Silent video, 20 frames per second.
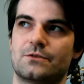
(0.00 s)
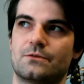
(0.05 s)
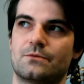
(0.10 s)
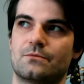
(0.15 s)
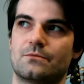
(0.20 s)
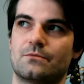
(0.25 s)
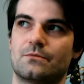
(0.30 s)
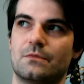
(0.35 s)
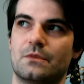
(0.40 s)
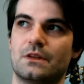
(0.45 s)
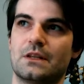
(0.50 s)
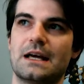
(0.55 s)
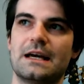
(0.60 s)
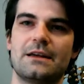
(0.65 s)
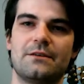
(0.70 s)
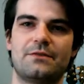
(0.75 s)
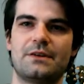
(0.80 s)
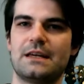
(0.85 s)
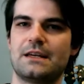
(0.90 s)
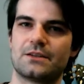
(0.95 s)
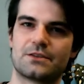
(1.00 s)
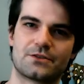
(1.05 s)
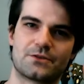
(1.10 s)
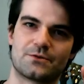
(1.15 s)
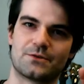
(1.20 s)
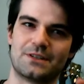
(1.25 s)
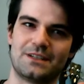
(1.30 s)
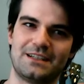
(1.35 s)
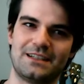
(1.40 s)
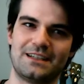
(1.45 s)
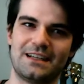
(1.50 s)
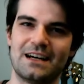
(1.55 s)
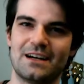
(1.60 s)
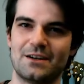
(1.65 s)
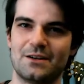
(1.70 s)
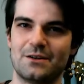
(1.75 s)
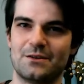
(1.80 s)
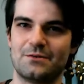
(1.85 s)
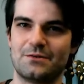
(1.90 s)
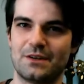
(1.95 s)
life history
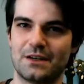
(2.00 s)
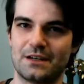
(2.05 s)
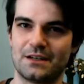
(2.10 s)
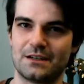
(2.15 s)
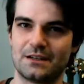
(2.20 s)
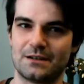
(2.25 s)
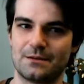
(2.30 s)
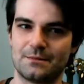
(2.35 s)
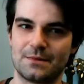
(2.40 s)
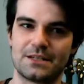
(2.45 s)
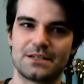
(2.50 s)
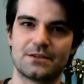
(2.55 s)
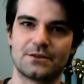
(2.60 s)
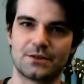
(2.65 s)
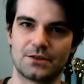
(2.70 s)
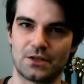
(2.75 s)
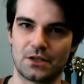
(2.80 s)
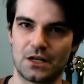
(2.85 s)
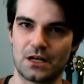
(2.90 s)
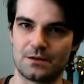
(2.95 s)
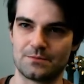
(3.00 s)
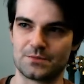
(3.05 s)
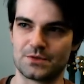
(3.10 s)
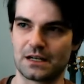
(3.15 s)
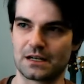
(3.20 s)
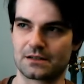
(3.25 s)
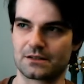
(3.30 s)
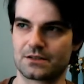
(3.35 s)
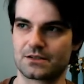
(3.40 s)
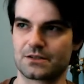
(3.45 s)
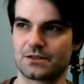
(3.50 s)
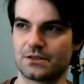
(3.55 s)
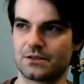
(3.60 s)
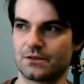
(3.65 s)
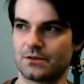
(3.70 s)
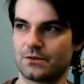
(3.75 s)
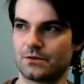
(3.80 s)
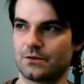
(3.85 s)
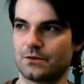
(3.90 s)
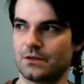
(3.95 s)
of a material object.
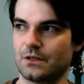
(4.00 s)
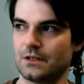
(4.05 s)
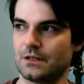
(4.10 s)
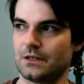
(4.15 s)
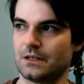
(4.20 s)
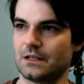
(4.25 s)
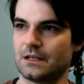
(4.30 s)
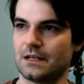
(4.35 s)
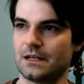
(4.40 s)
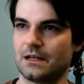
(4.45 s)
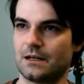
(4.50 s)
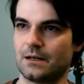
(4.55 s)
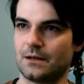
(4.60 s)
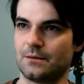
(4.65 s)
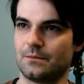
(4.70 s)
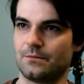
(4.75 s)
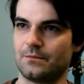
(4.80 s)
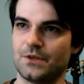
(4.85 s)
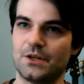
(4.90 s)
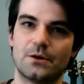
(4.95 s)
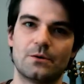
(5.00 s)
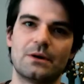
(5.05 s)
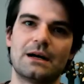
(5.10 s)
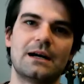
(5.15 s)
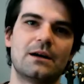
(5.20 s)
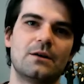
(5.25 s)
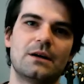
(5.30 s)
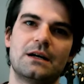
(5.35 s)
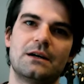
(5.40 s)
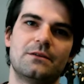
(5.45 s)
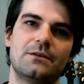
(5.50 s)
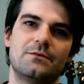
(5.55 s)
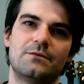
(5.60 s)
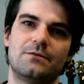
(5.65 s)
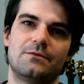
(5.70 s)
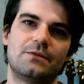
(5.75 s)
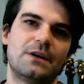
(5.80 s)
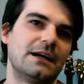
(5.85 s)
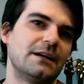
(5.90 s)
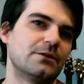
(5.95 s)
So how have
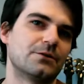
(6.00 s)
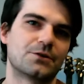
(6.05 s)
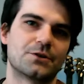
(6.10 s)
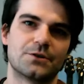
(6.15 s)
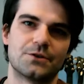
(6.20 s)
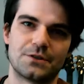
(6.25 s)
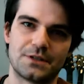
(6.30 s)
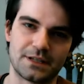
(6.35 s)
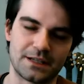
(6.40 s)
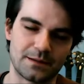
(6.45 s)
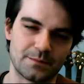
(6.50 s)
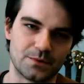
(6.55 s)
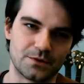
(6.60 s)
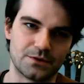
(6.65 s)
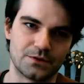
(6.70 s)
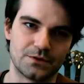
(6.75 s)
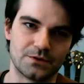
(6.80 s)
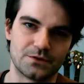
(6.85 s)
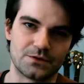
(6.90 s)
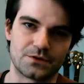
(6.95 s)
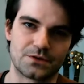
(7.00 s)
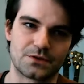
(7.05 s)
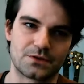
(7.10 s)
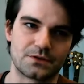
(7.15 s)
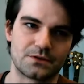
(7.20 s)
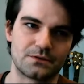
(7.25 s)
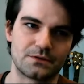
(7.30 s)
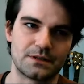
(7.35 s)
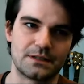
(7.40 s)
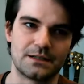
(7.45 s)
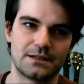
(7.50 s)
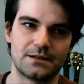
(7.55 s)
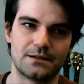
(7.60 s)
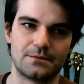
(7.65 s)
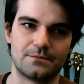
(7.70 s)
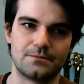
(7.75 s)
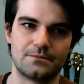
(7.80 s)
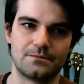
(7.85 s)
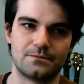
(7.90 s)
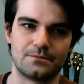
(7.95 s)
vinyl turntables,
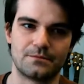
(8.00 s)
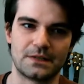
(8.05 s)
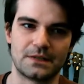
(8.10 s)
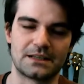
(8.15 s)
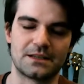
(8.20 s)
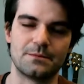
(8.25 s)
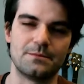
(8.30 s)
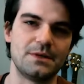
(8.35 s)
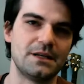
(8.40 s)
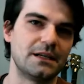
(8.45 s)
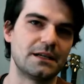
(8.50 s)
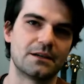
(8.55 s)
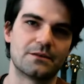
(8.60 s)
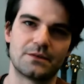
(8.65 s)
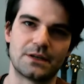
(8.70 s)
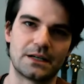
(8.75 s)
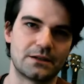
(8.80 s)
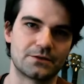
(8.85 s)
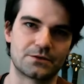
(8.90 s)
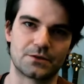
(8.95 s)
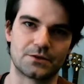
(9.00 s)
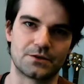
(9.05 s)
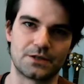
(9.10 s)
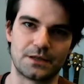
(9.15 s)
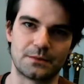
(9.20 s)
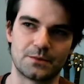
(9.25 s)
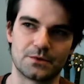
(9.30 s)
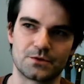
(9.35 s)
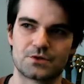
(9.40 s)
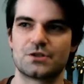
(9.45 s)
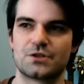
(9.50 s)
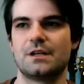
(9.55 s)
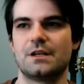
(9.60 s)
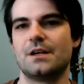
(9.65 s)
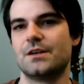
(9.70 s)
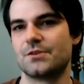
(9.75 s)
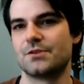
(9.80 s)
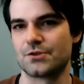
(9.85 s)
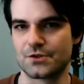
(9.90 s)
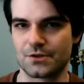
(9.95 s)
like the meaning of vinyl turntables, changed